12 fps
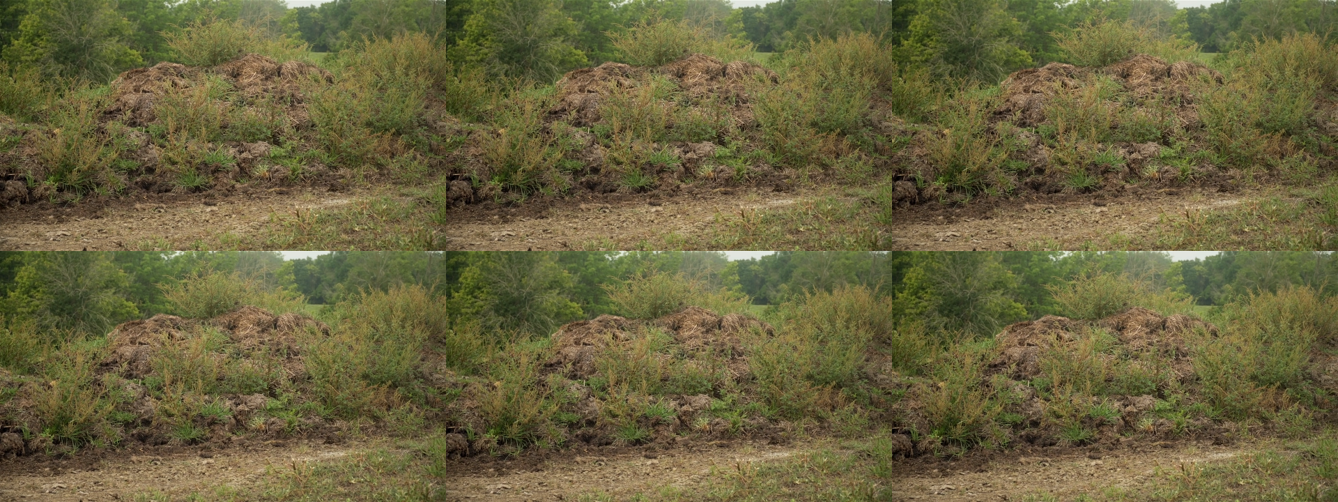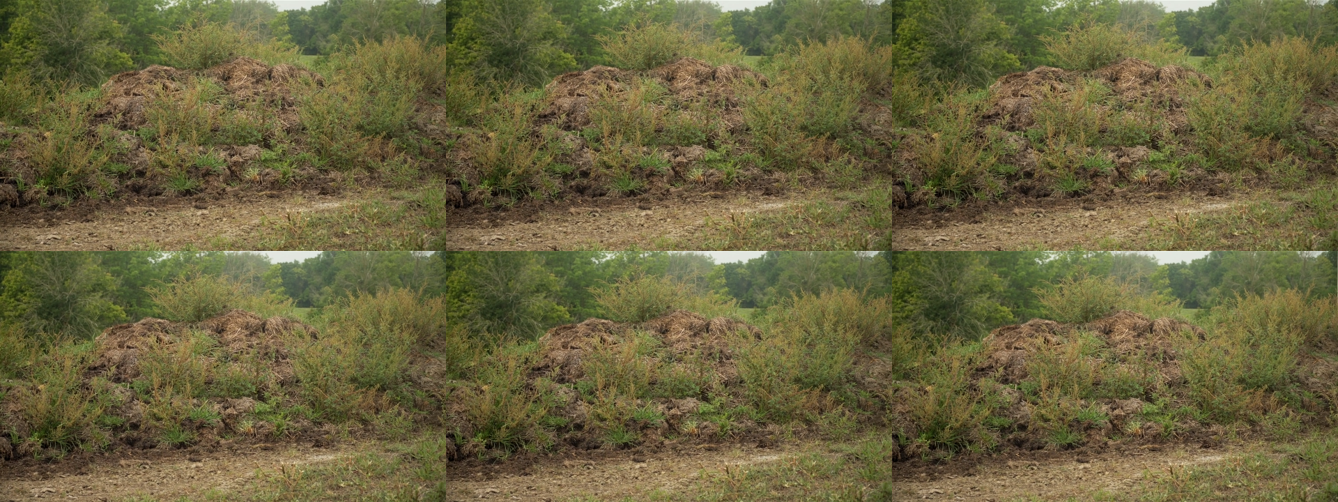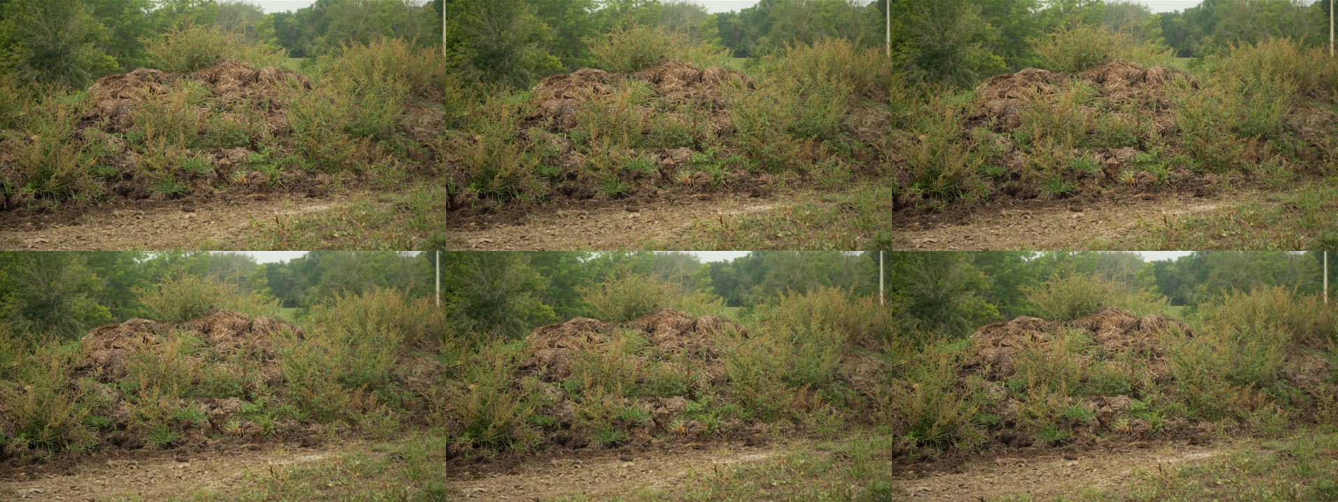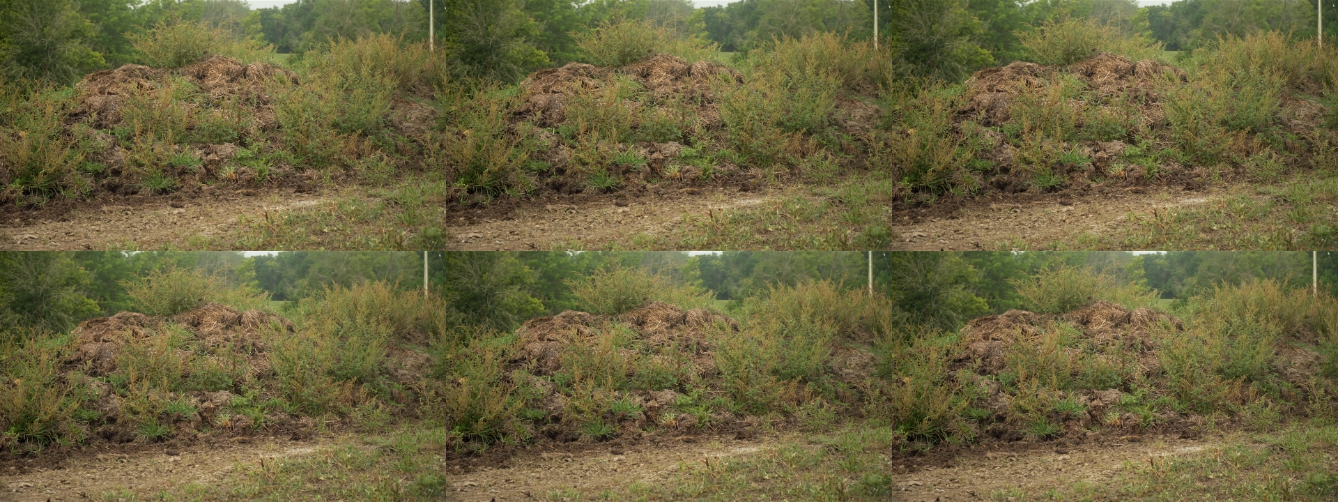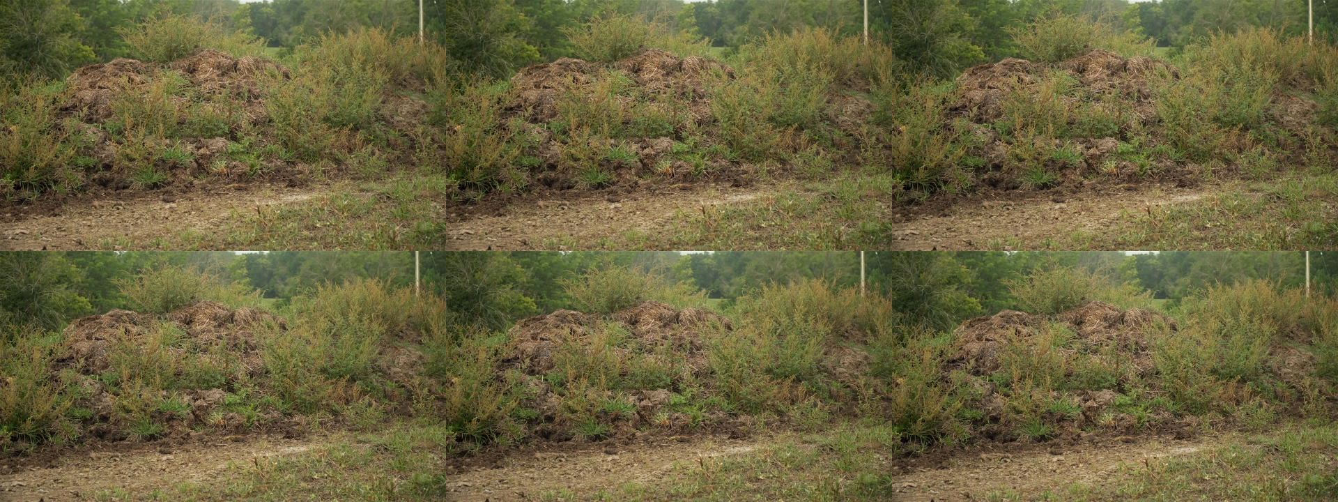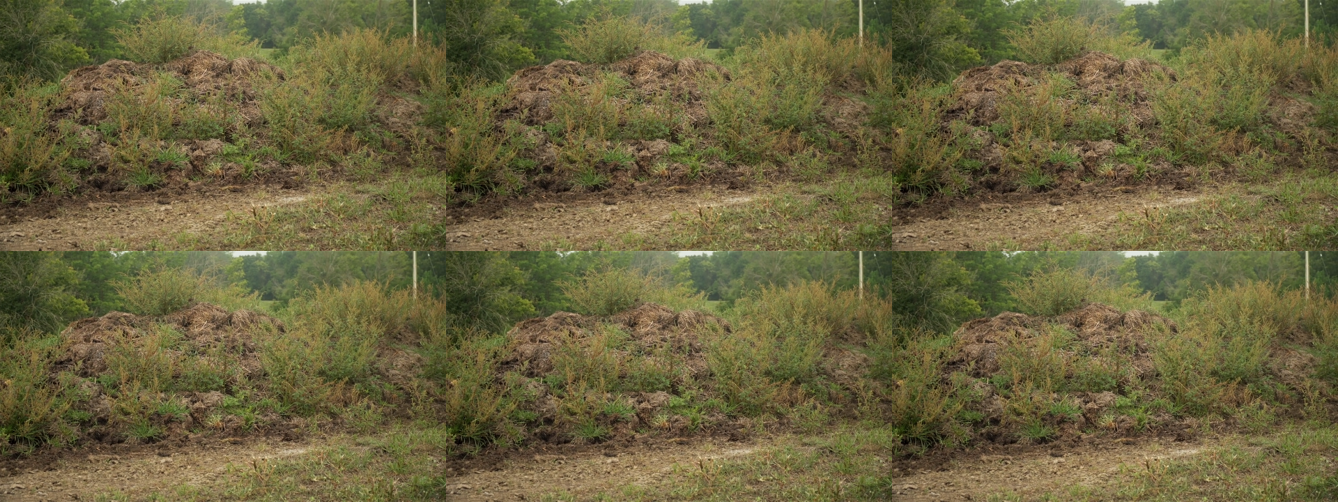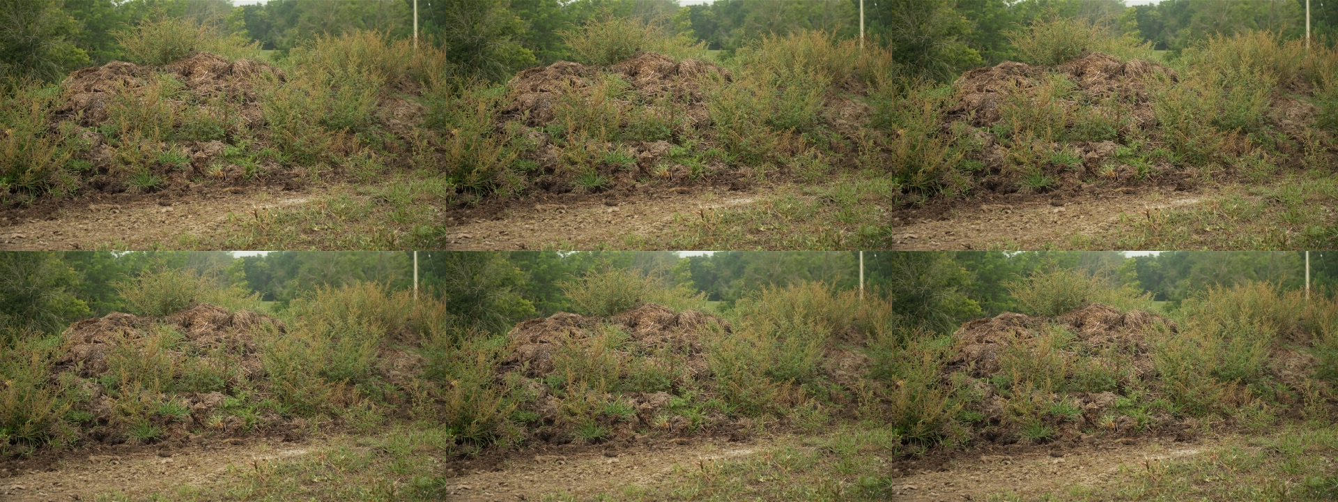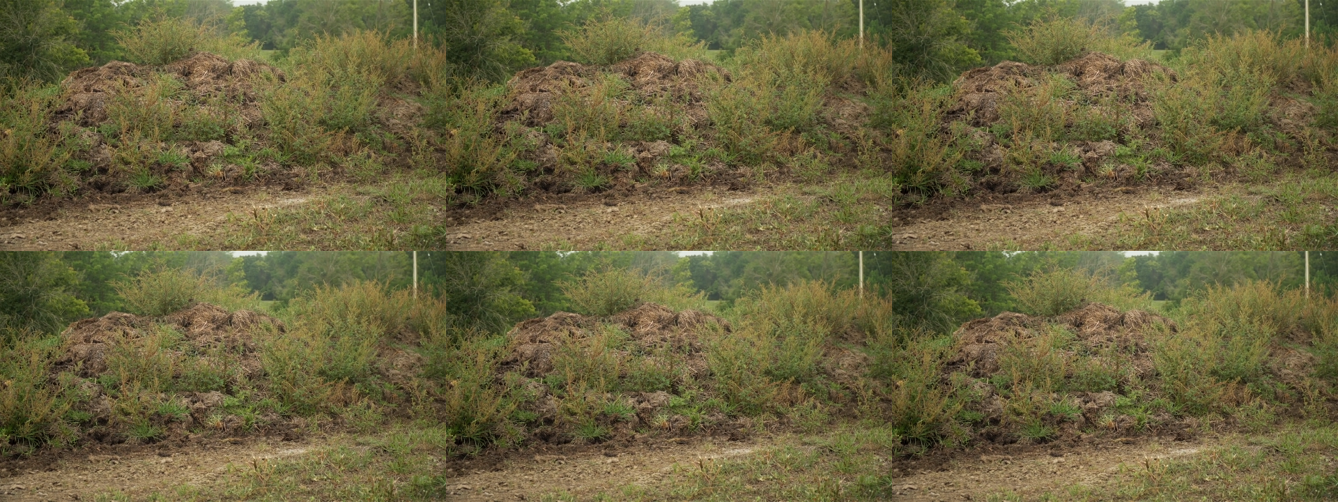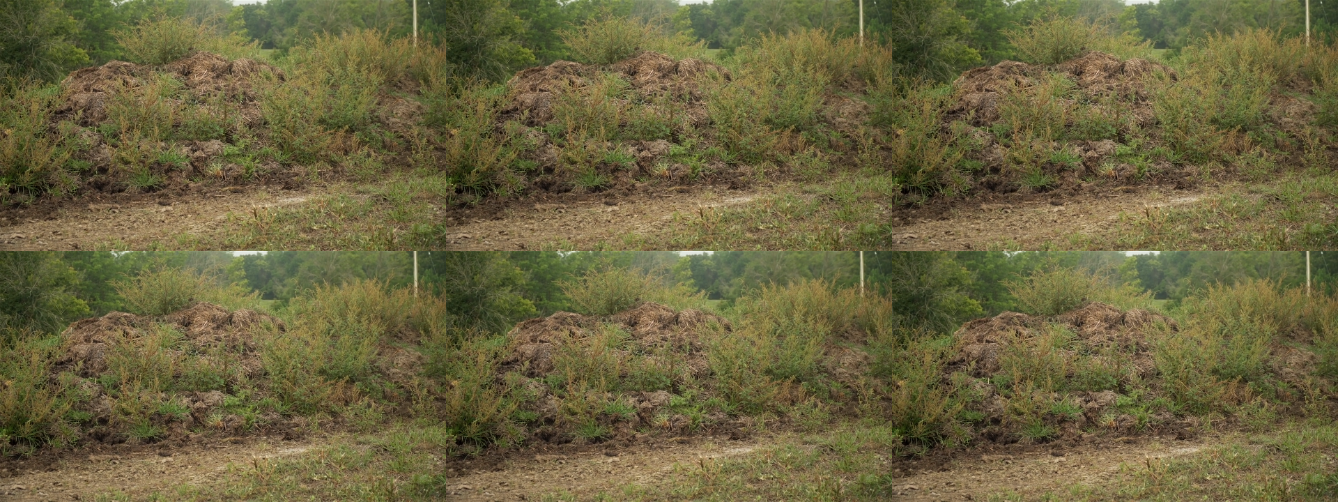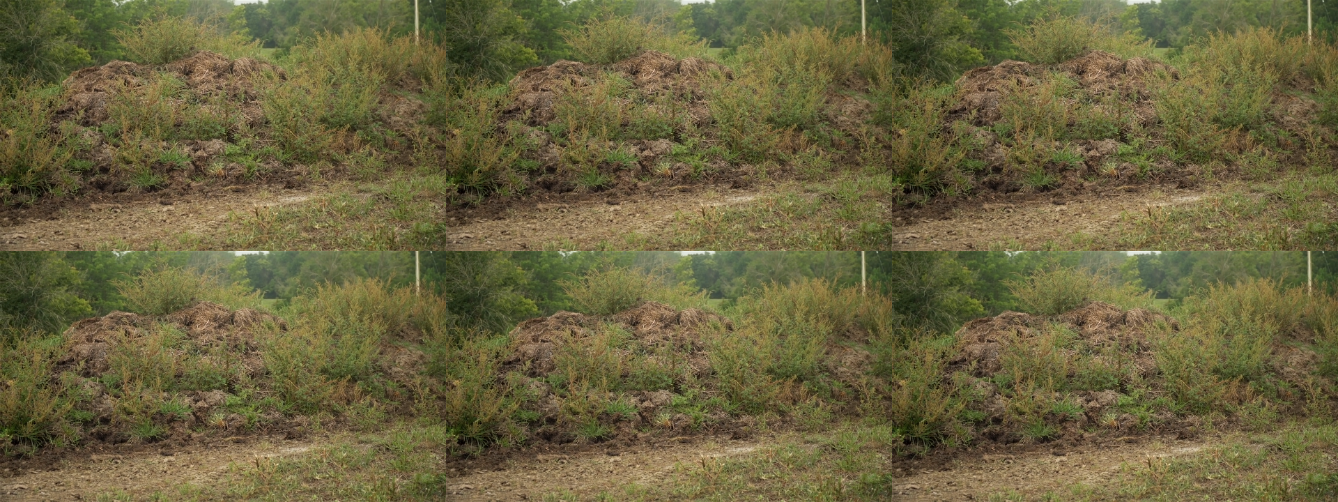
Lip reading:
No face is visible, so there are no lips to read.